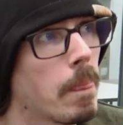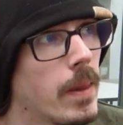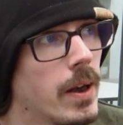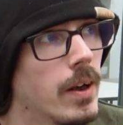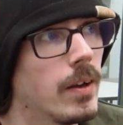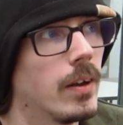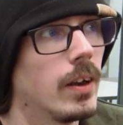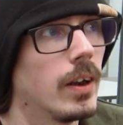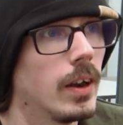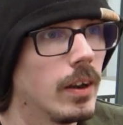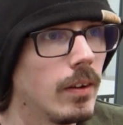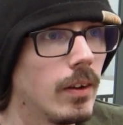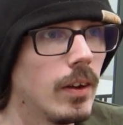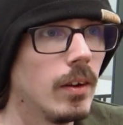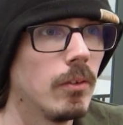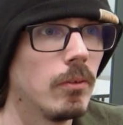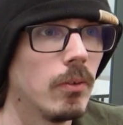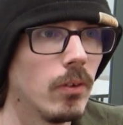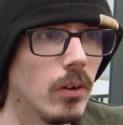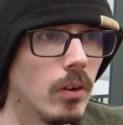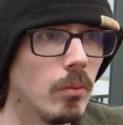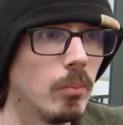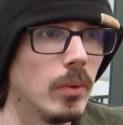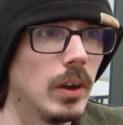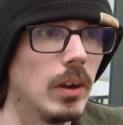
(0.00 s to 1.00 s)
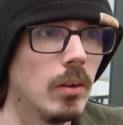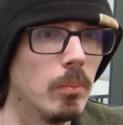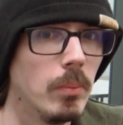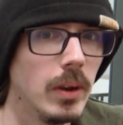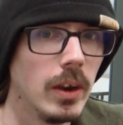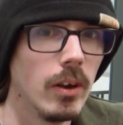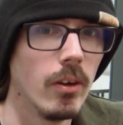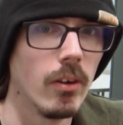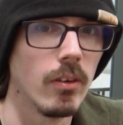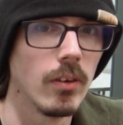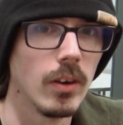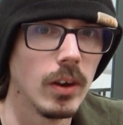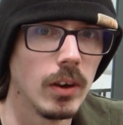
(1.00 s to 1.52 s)
yeah, I think for me the
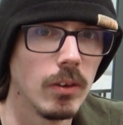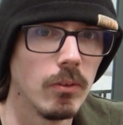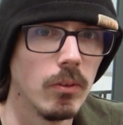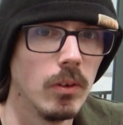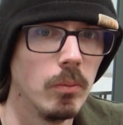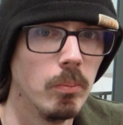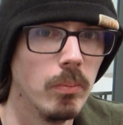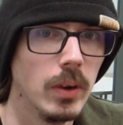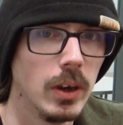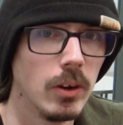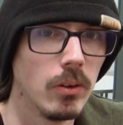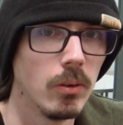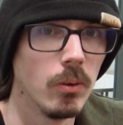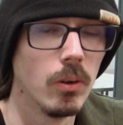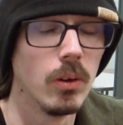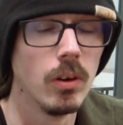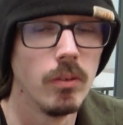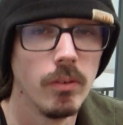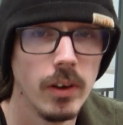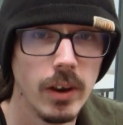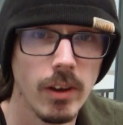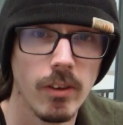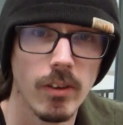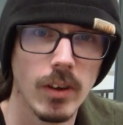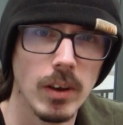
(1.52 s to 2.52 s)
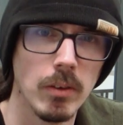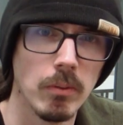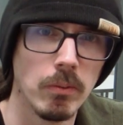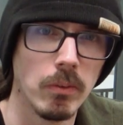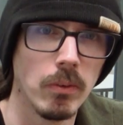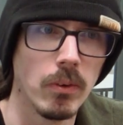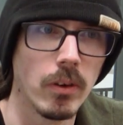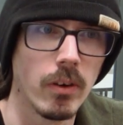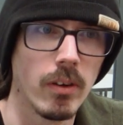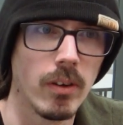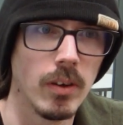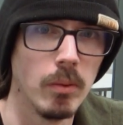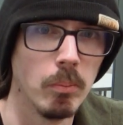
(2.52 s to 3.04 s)
biggest thing would be to always aim
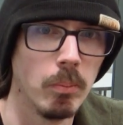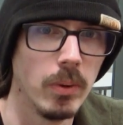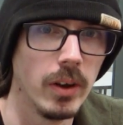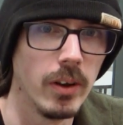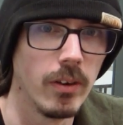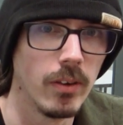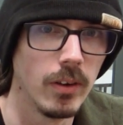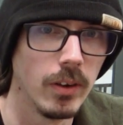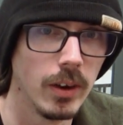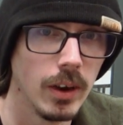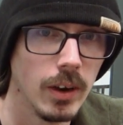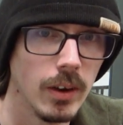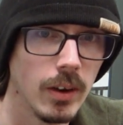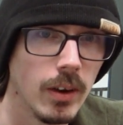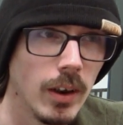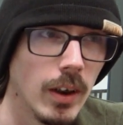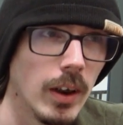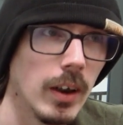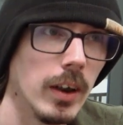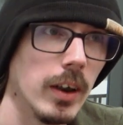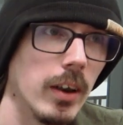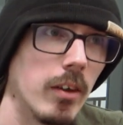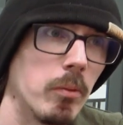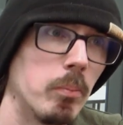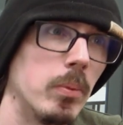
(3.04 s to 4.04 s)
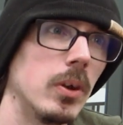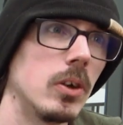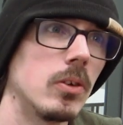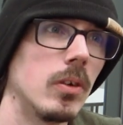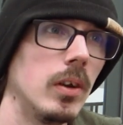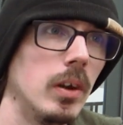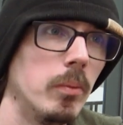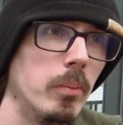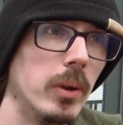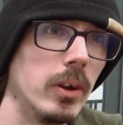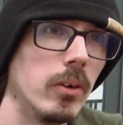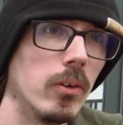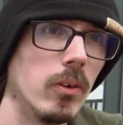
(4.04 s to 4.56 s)
for simplicity,
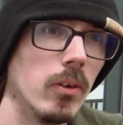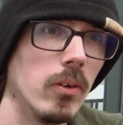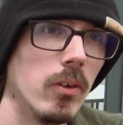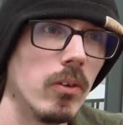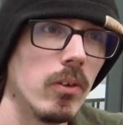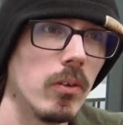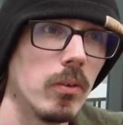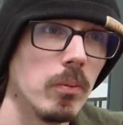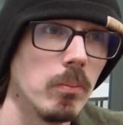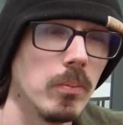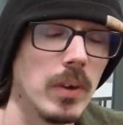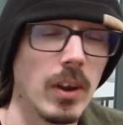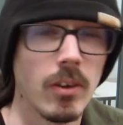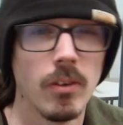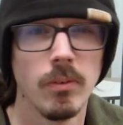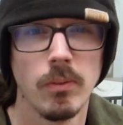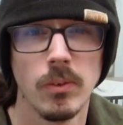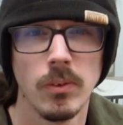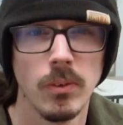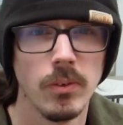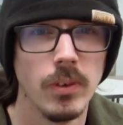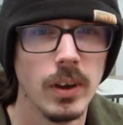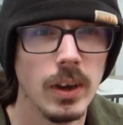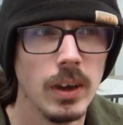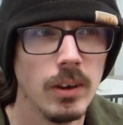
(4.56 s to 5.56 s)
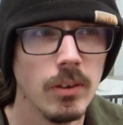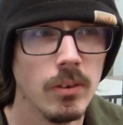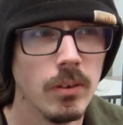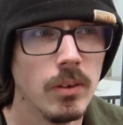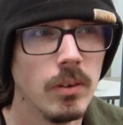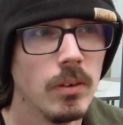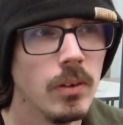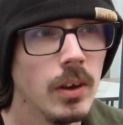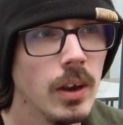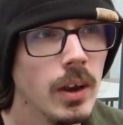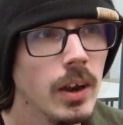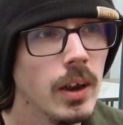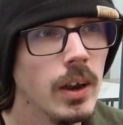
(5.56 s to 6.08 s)
especially because as of today, you
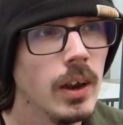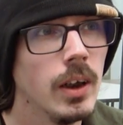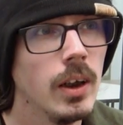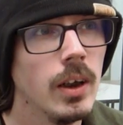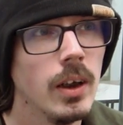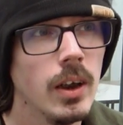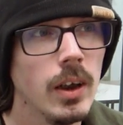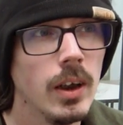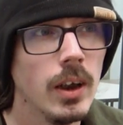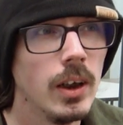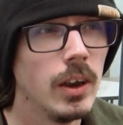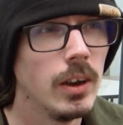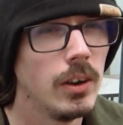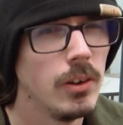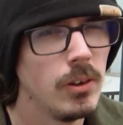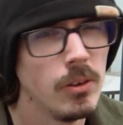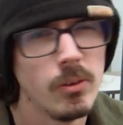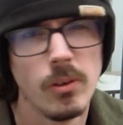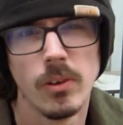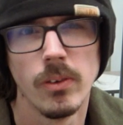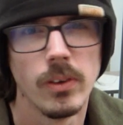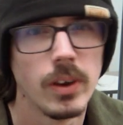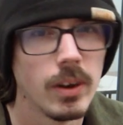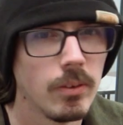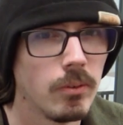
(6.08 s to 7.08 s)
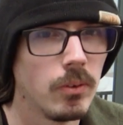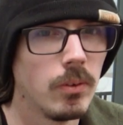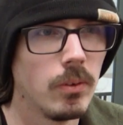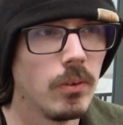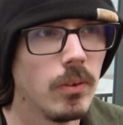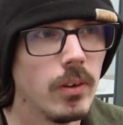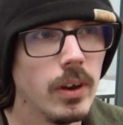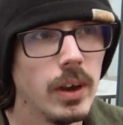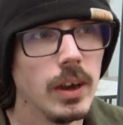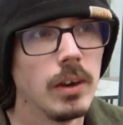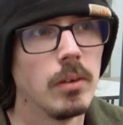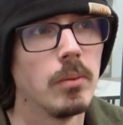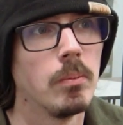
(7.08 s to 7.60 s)
know, you don't have to
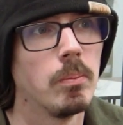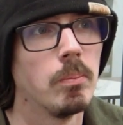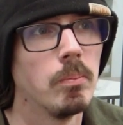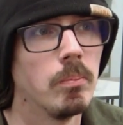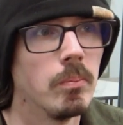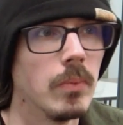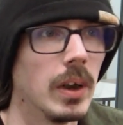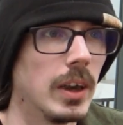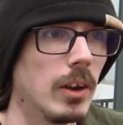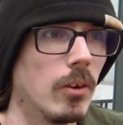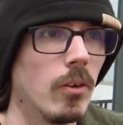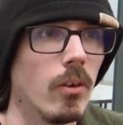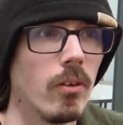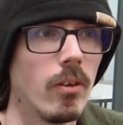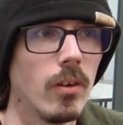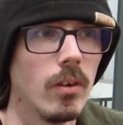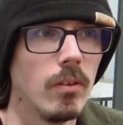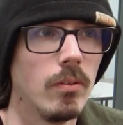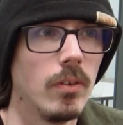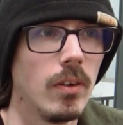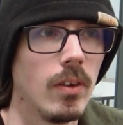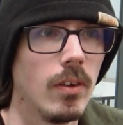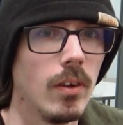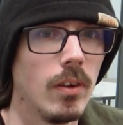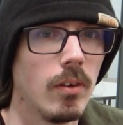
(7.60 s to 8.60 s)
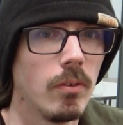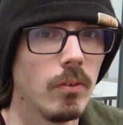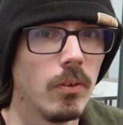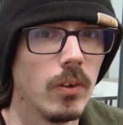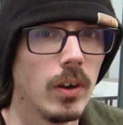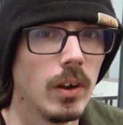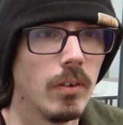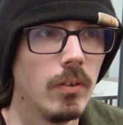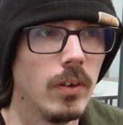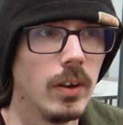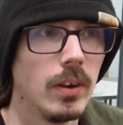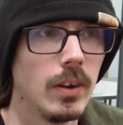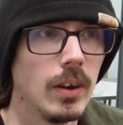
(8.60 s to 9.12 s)
create microservices for
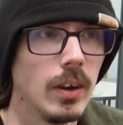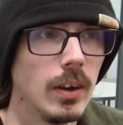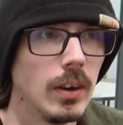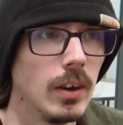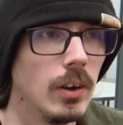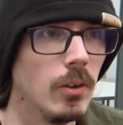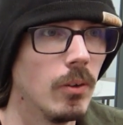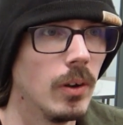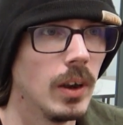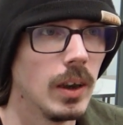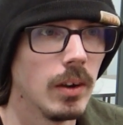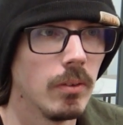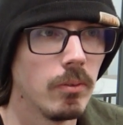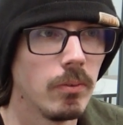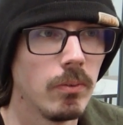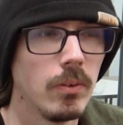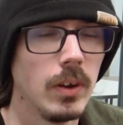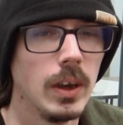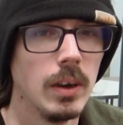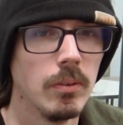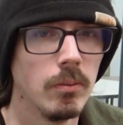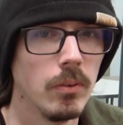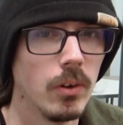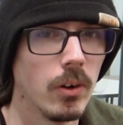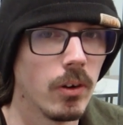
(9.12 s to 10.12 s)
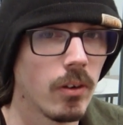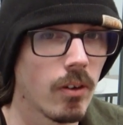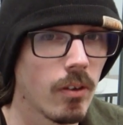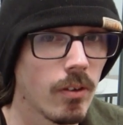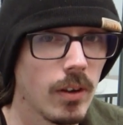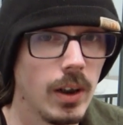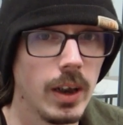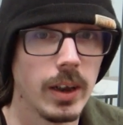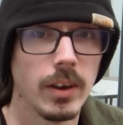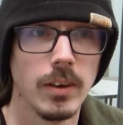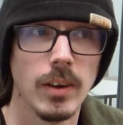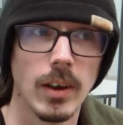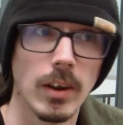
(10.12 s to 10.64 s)
everything. You have
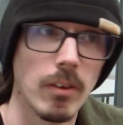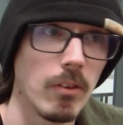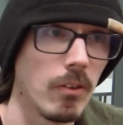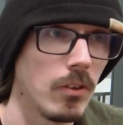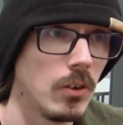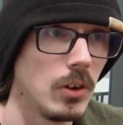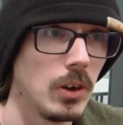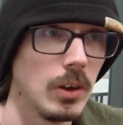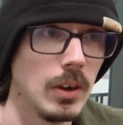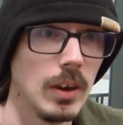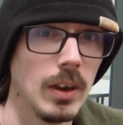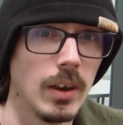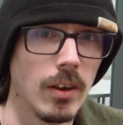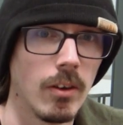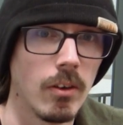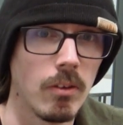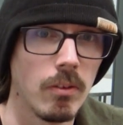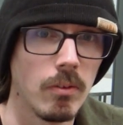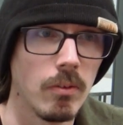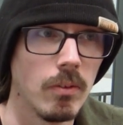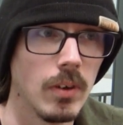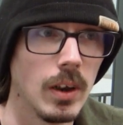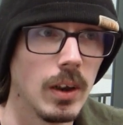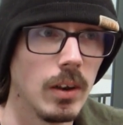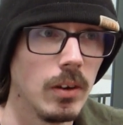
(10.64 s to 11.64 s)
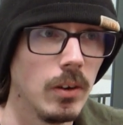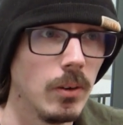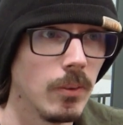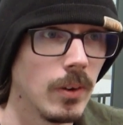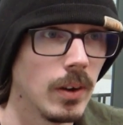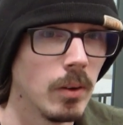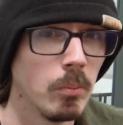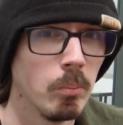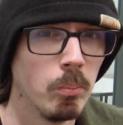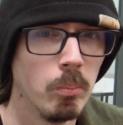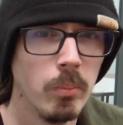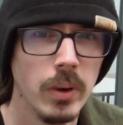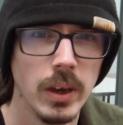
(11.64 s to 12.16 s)
frameworks like Next.js where you
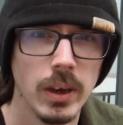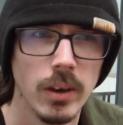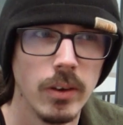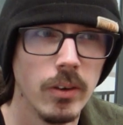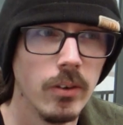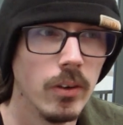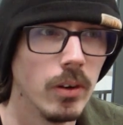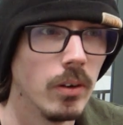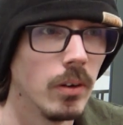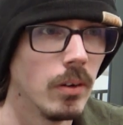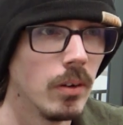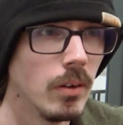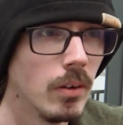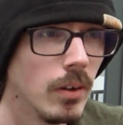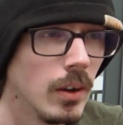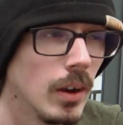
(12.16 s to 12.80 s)
can build a